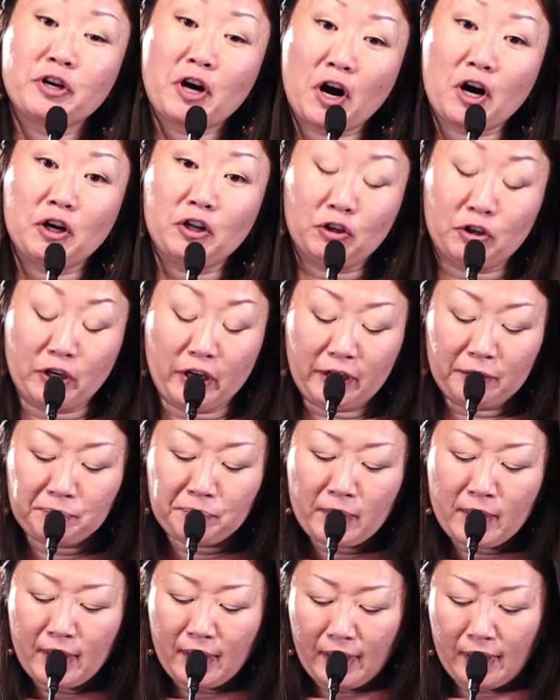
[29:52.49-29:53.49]
are learning,
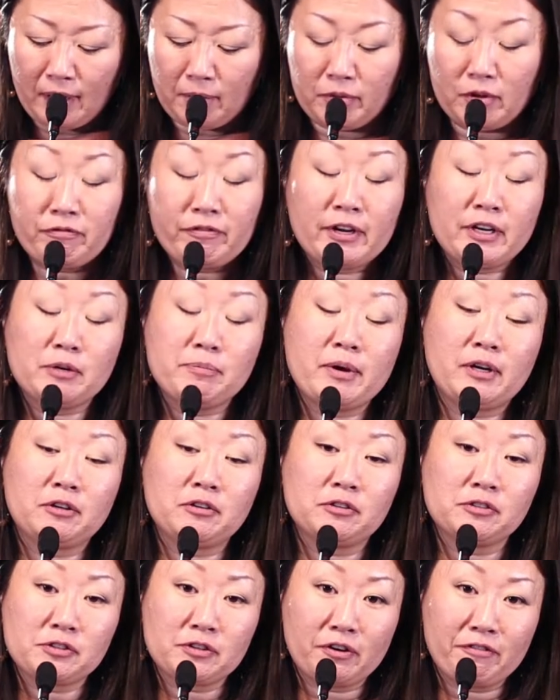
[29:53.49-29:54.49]
the
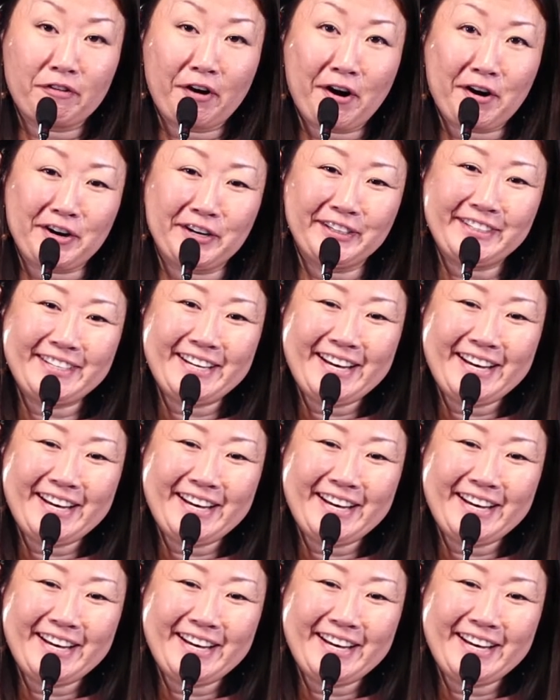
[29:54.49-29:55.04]
fundamentals of art